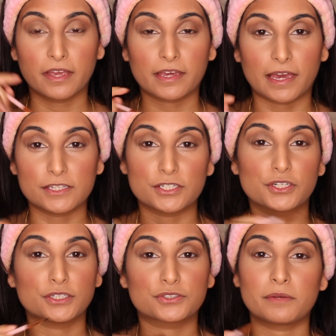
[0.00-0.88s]
Okay, so
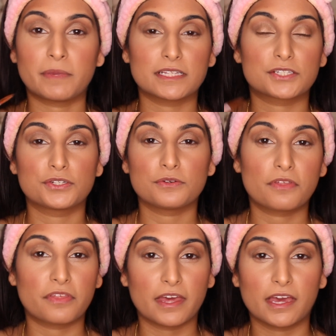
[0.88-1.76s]
don't try and make this too
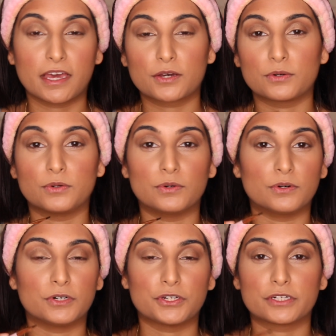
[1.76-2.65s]
thick,
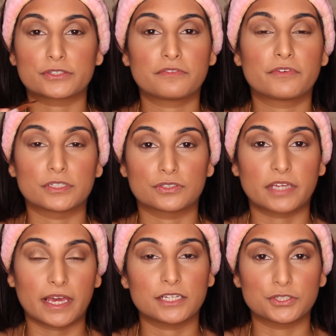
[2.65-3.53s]
or try and focus on
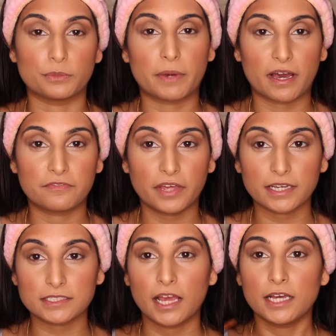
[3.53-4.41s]
getting it too
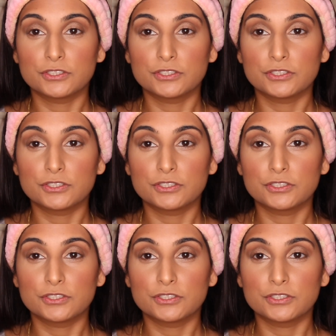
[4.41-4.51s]
perfect.